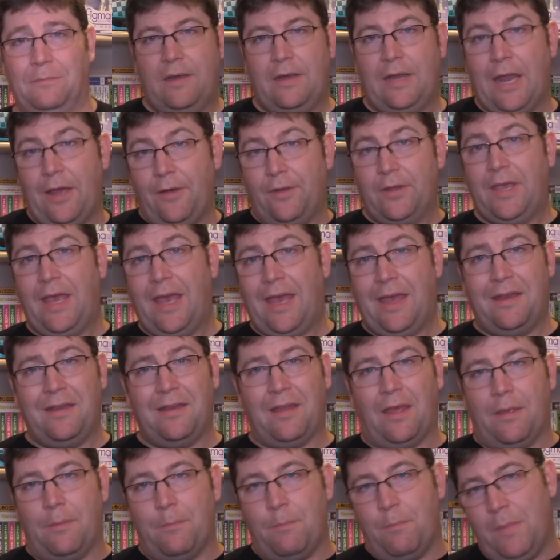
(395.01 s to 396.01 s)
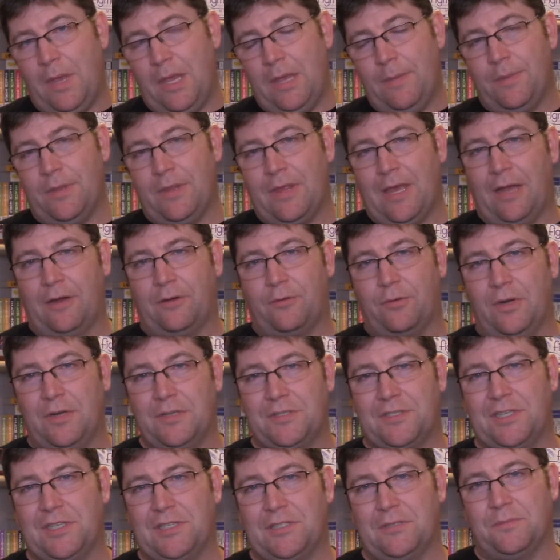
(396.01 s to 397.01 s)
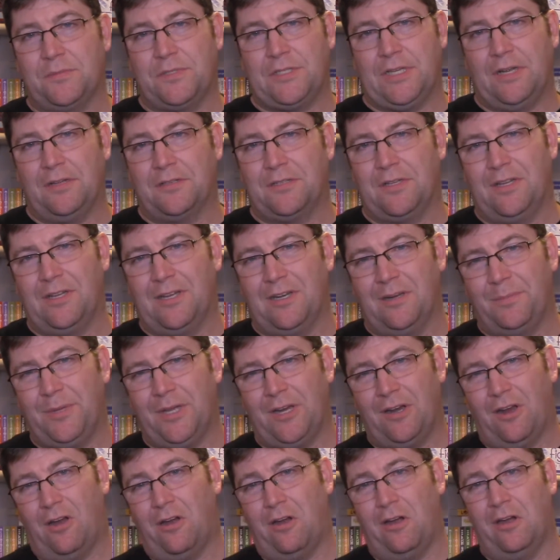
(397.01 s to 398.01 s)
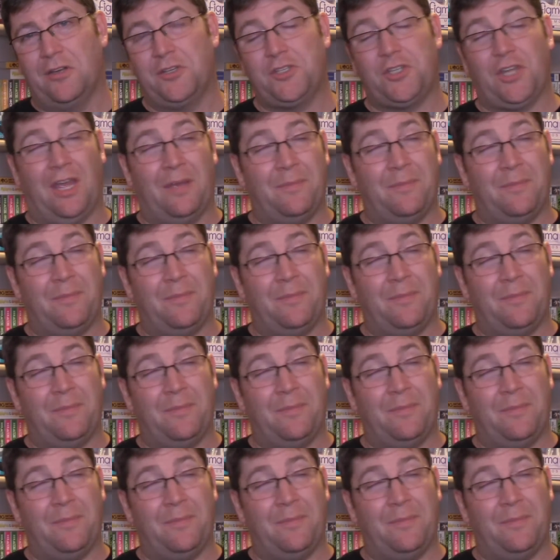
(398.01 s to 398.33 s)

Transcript: Now, again, maybe that criticism sounds a little bit harsh.